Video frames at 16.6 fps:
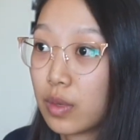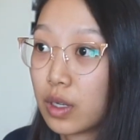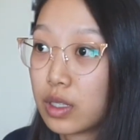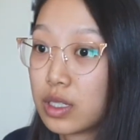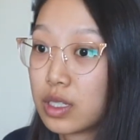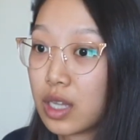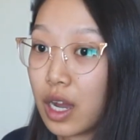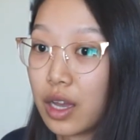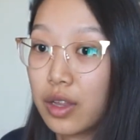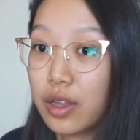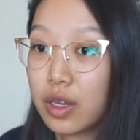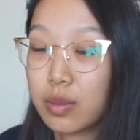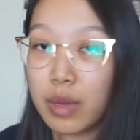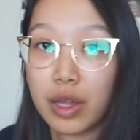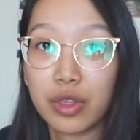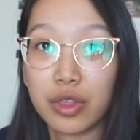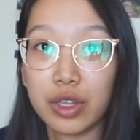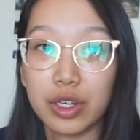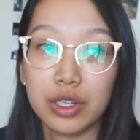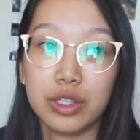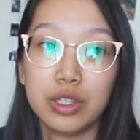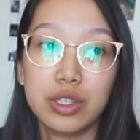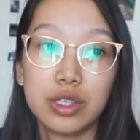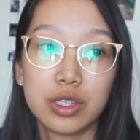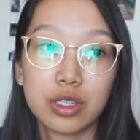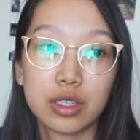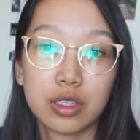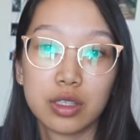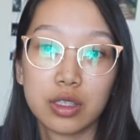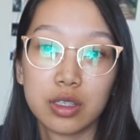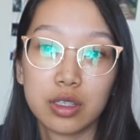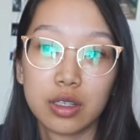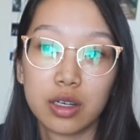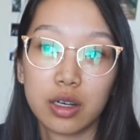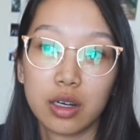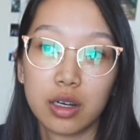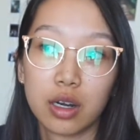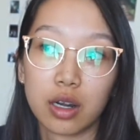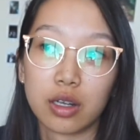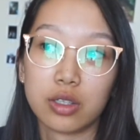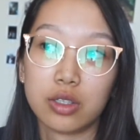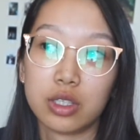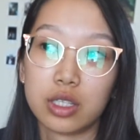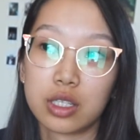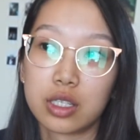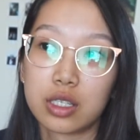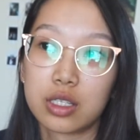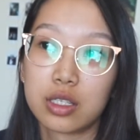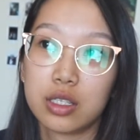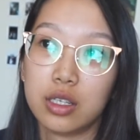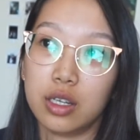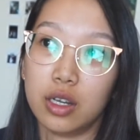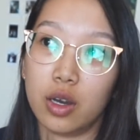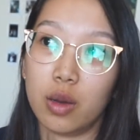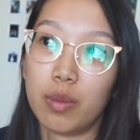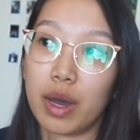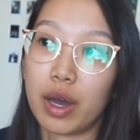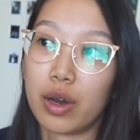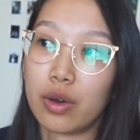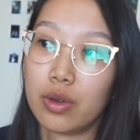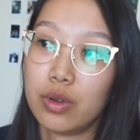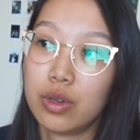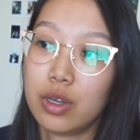styling methods are just, you know, about